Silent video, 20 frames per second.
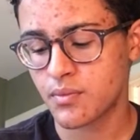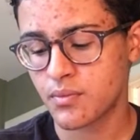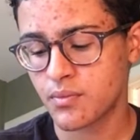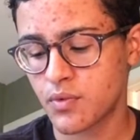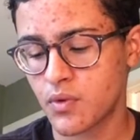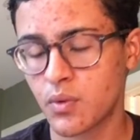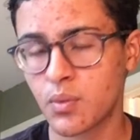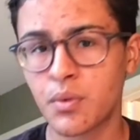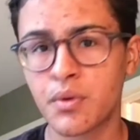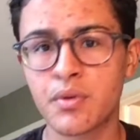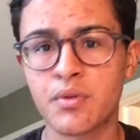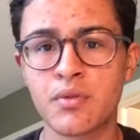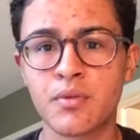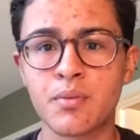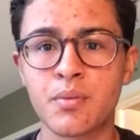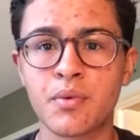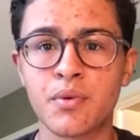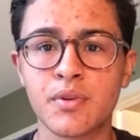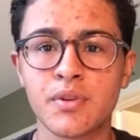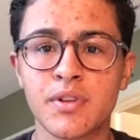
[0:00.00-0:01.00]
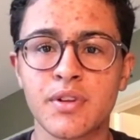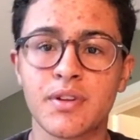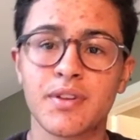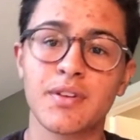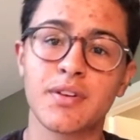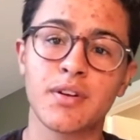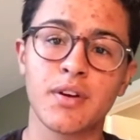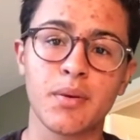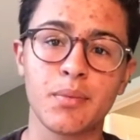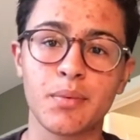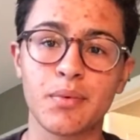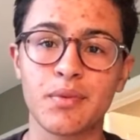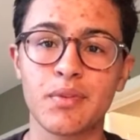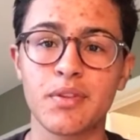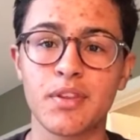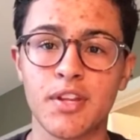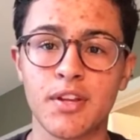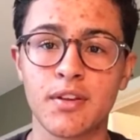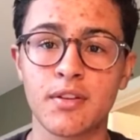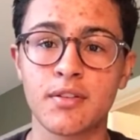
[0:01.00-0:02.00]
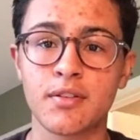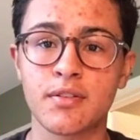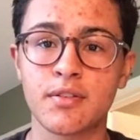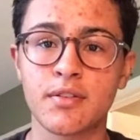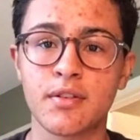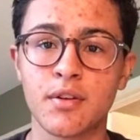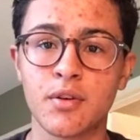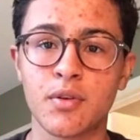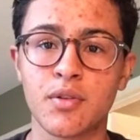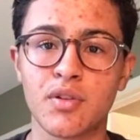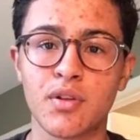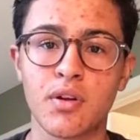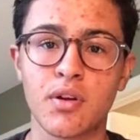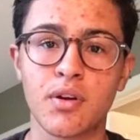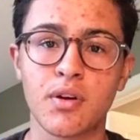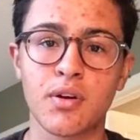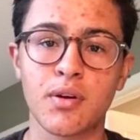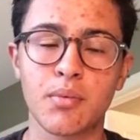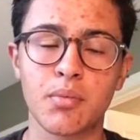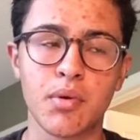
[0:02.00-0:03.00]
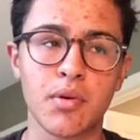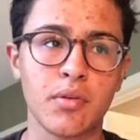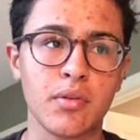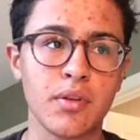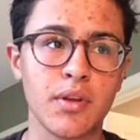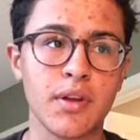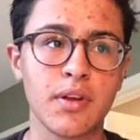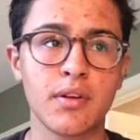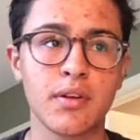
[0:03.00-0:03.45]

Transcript: Just want to report like a couple things here and there about